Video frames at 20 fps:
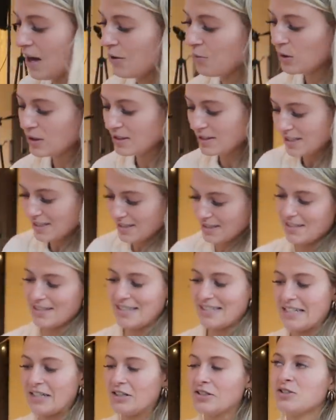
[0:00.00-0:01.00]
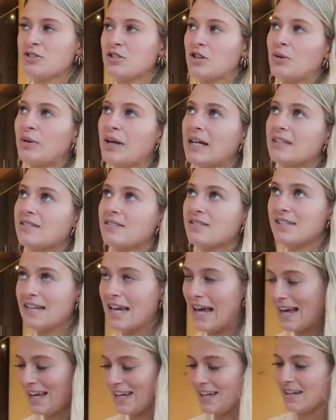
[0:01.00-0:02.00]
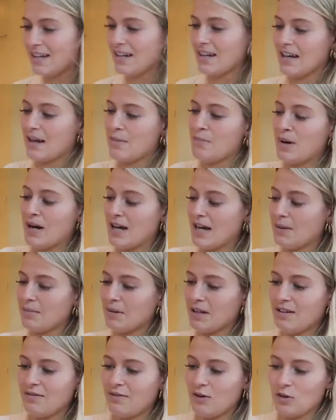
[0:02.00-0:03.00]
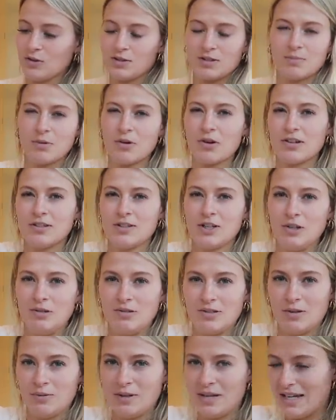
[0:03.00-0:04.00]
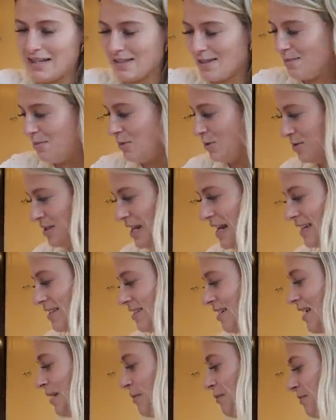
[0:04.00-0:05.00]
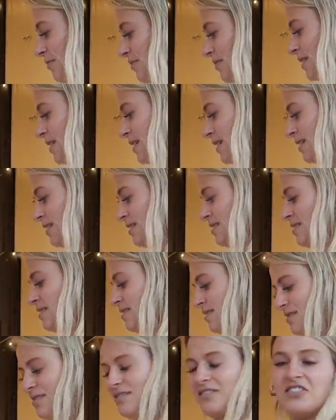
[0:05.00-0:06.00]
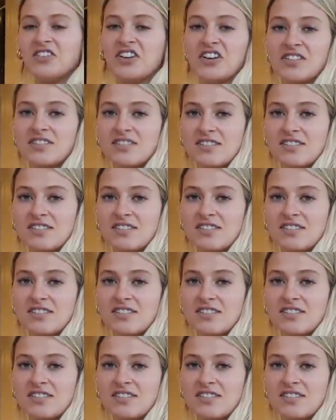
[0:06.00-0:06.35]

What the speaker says: I wanted to still do it today, but I am gonna vlog tomorrow too, so we get some more daytime. As